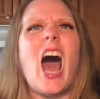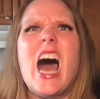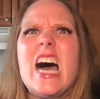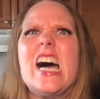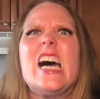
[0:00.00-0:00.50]

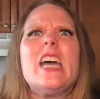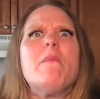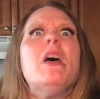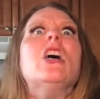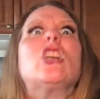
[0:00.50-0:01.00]
I'm
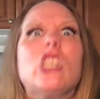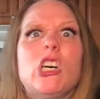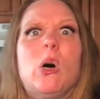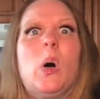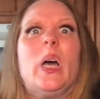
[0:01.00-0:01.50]

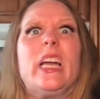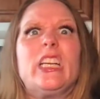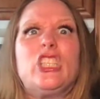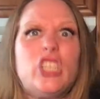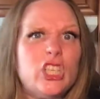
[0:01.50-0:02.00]

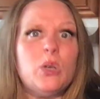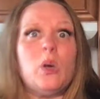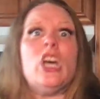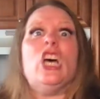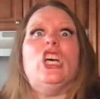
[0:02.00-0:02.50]
going to
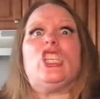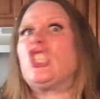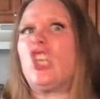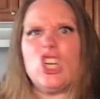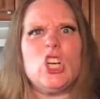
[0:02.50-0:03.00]
scream.